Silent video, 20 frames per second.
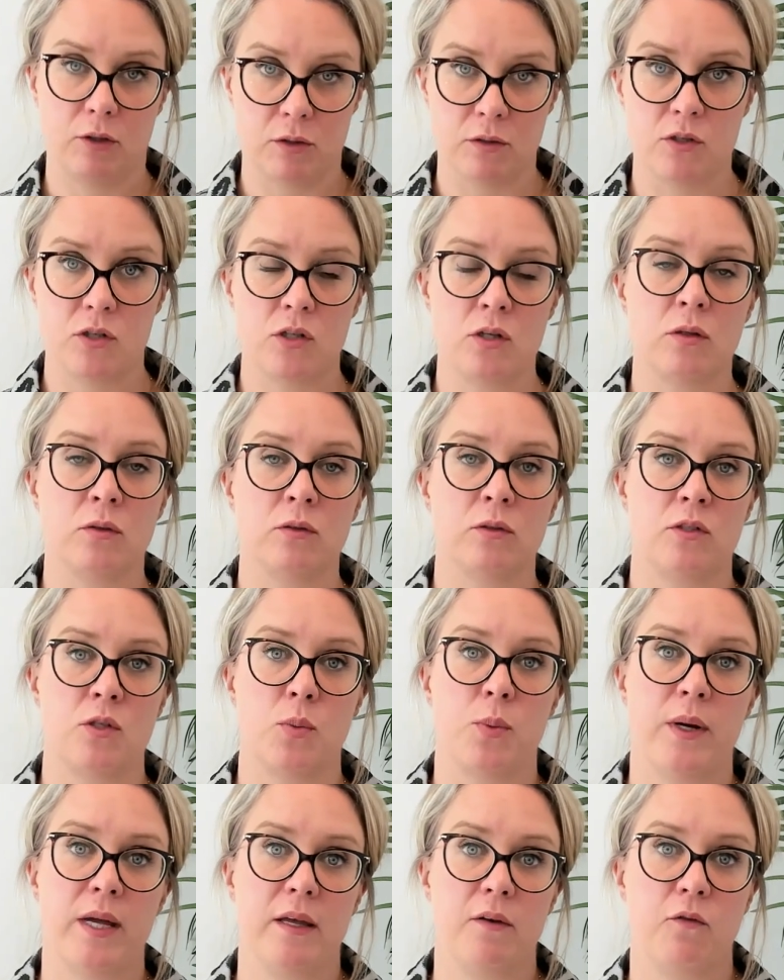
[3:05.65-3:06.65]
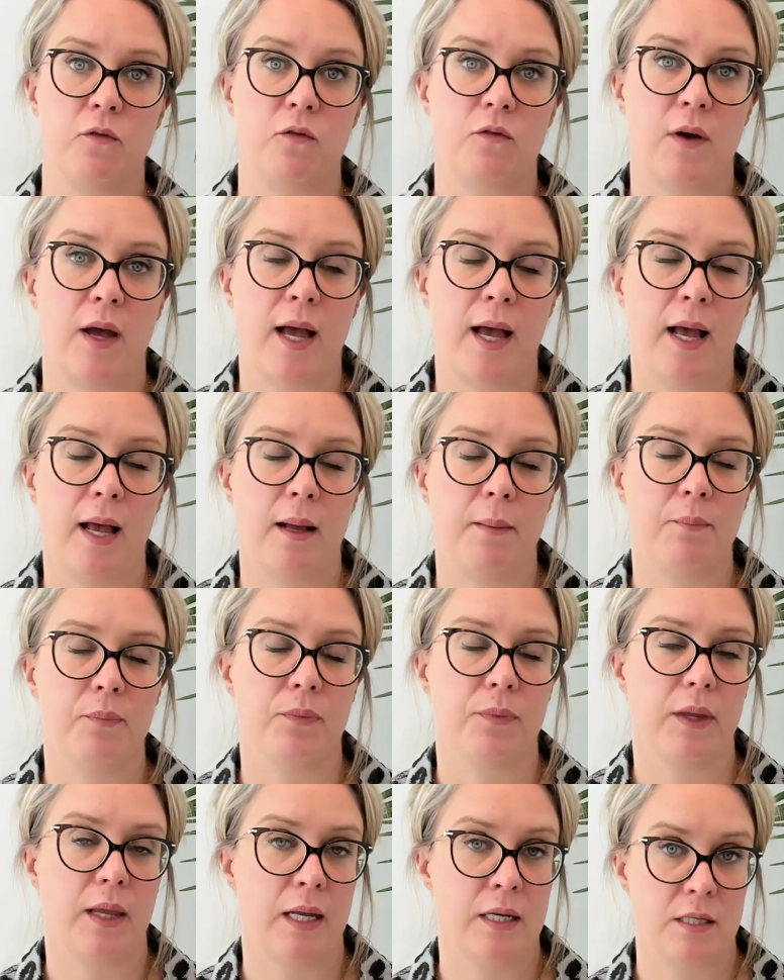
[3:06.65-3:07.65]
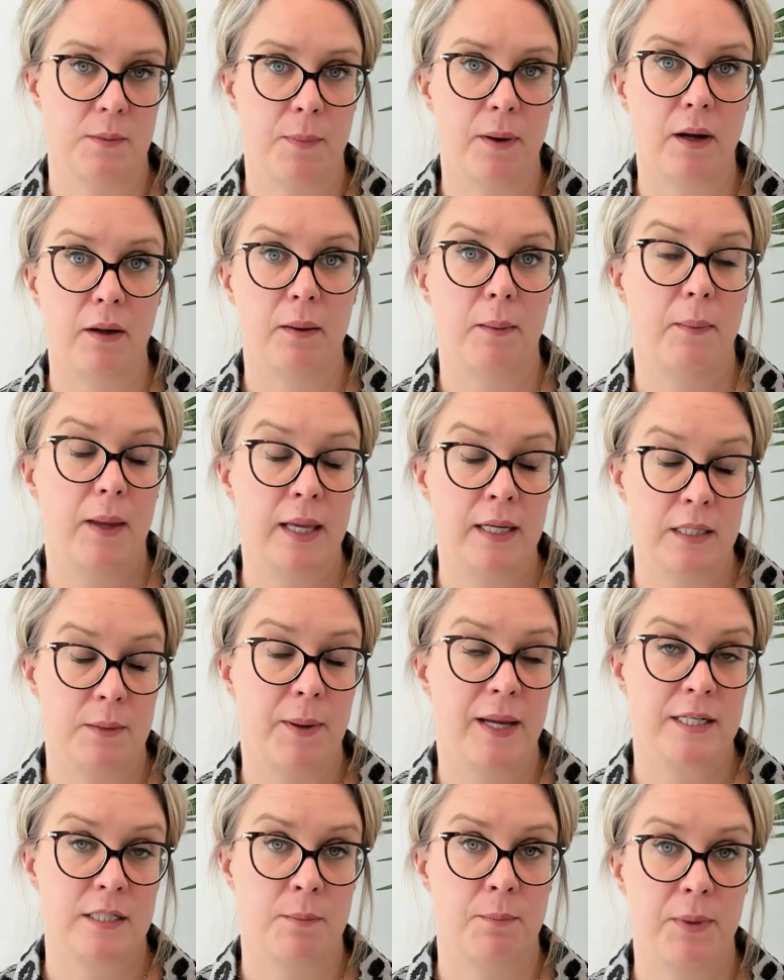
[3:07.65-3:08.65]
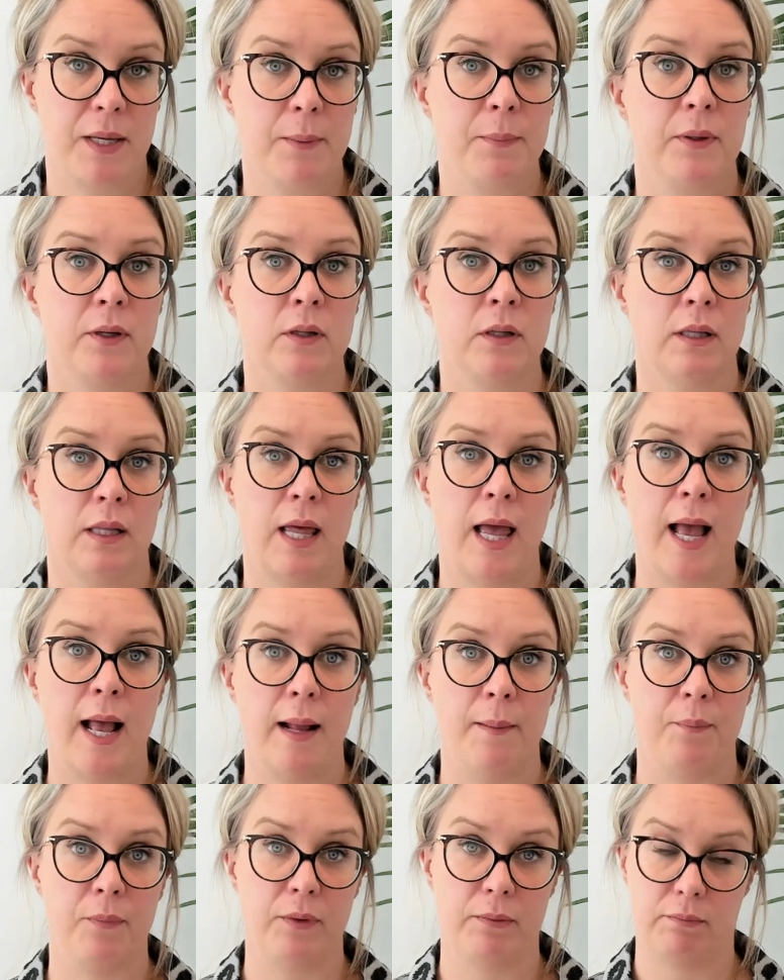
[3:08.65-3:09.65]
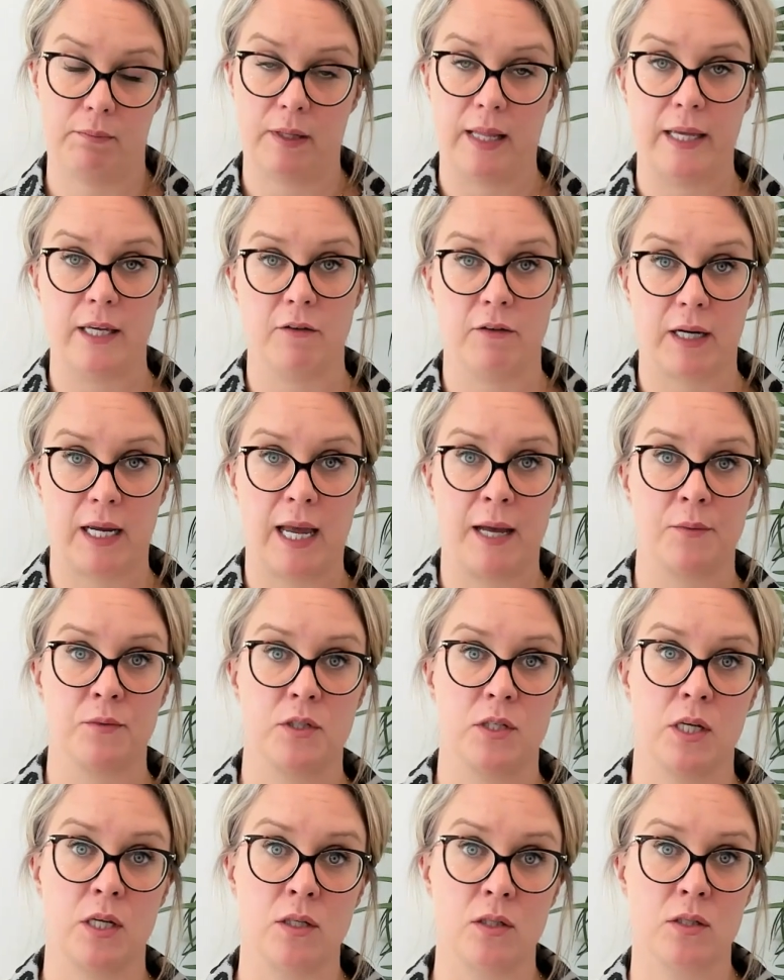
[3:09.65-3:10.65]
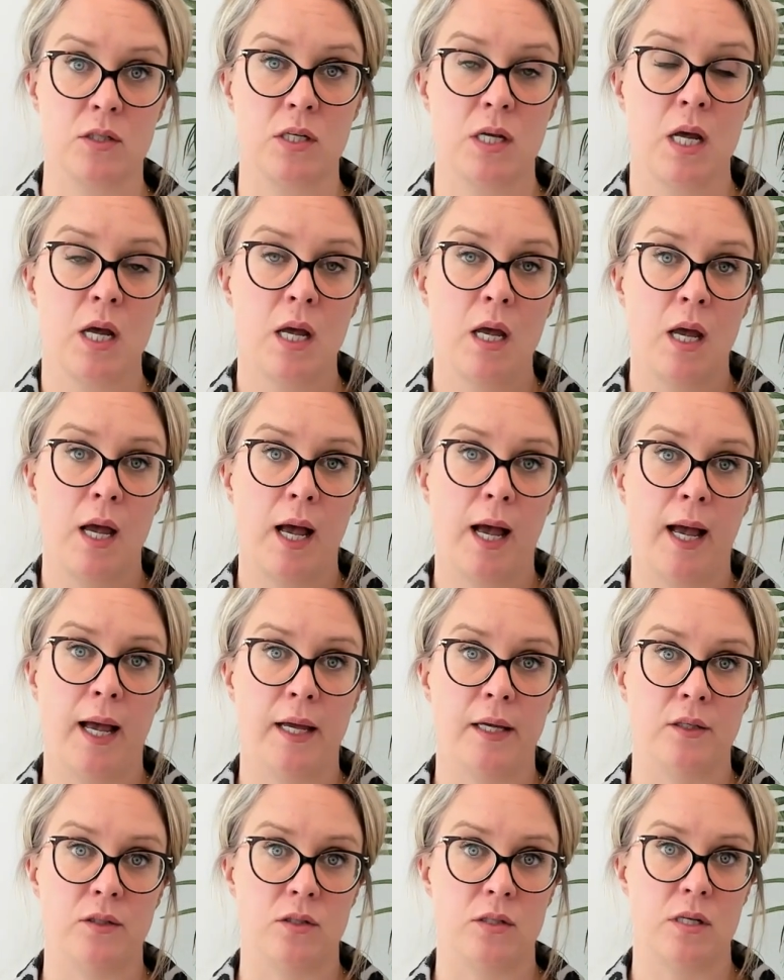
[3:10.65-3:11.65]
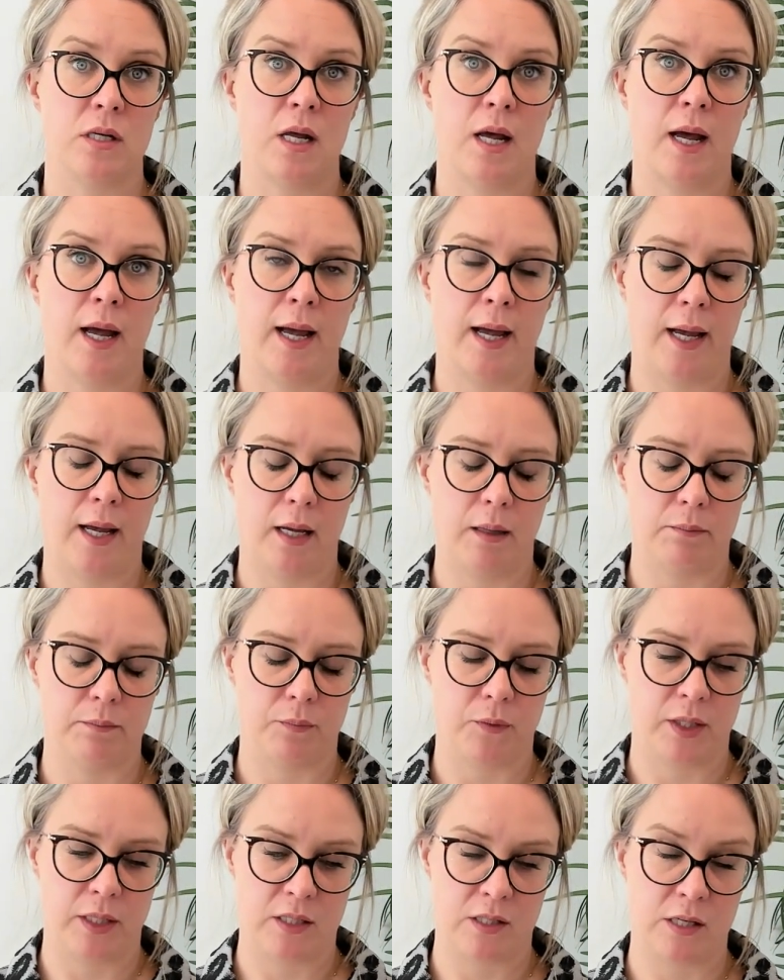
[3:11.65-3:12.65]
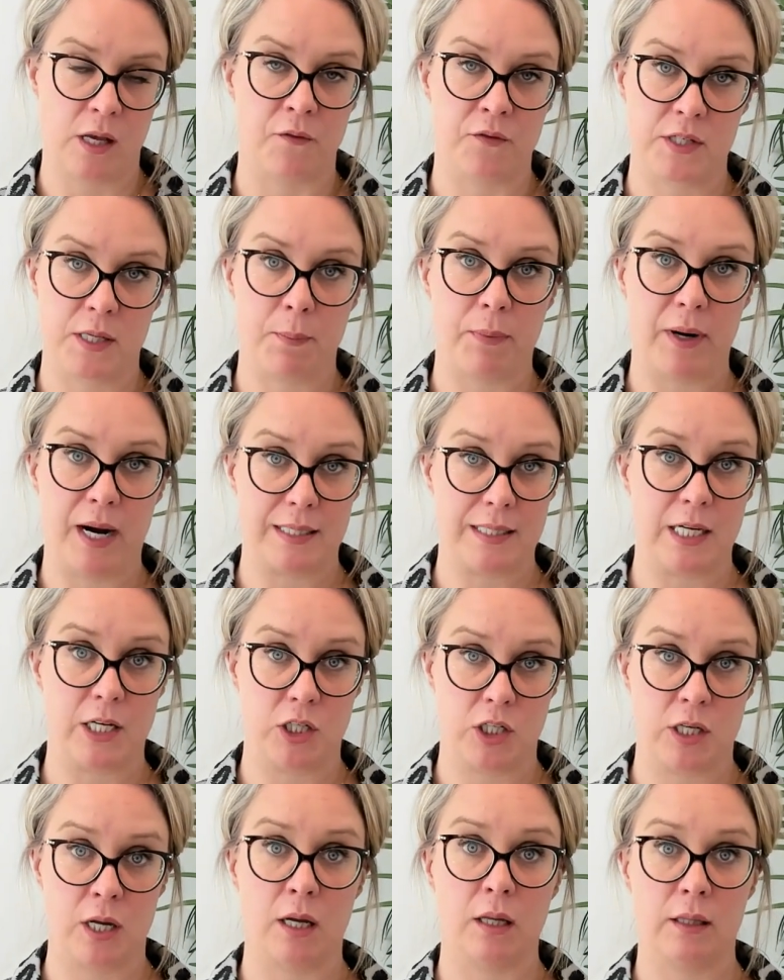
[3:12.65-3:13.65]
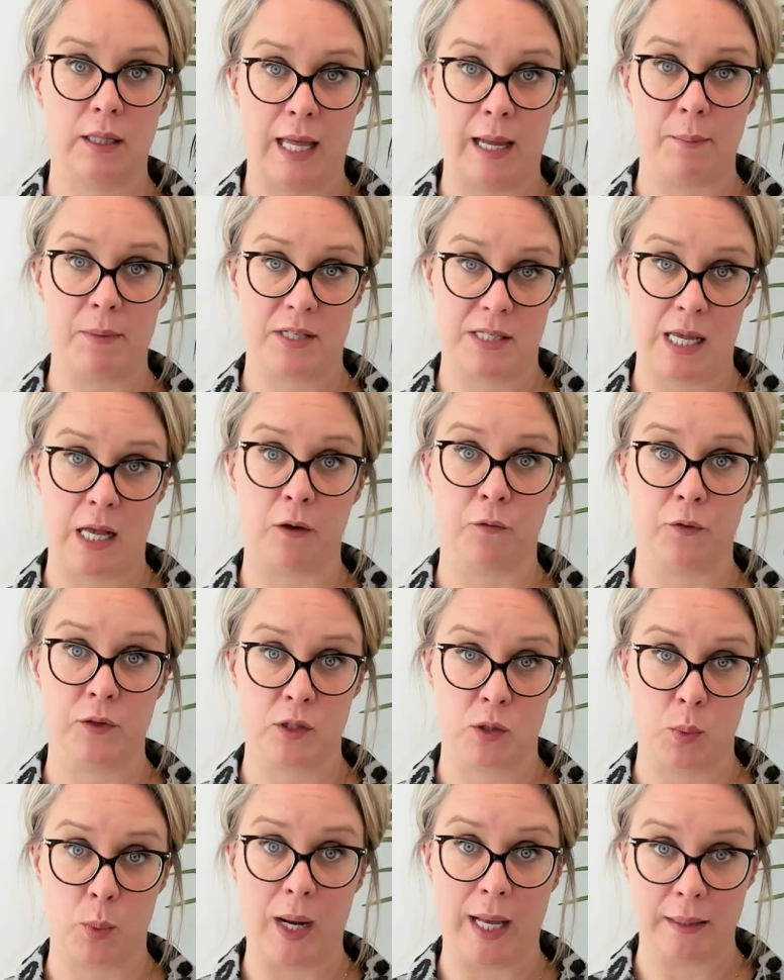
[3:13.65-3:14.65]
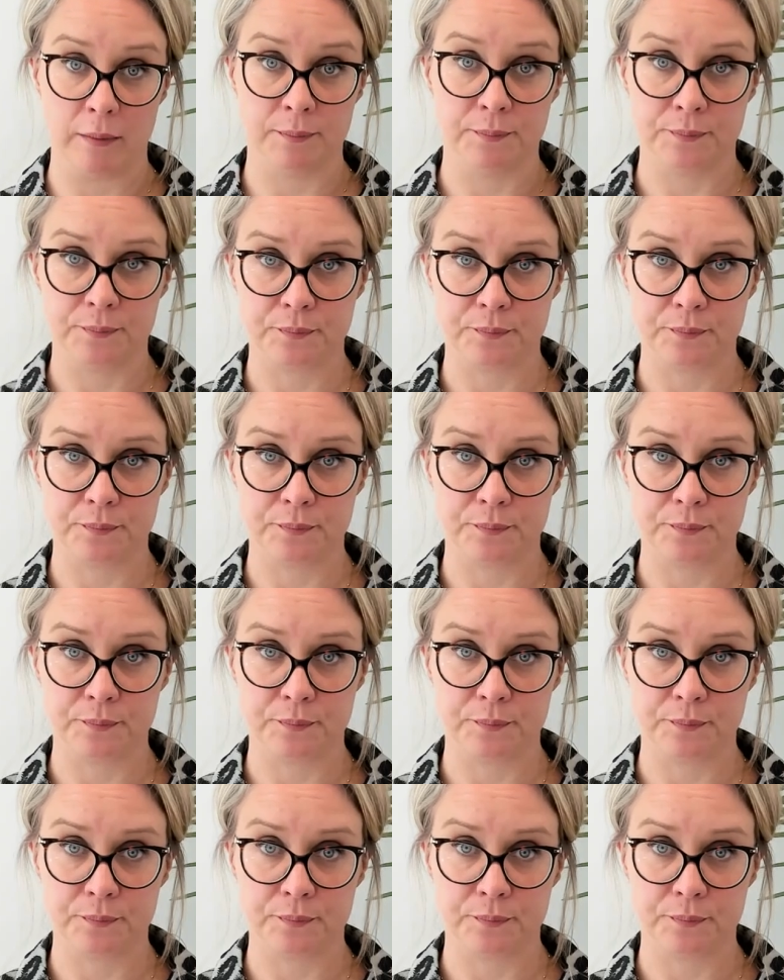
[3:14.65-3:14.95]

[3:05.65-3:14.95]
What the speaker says: Consult with independent people, like your accountant, and an insolvency practitioner like myself as well,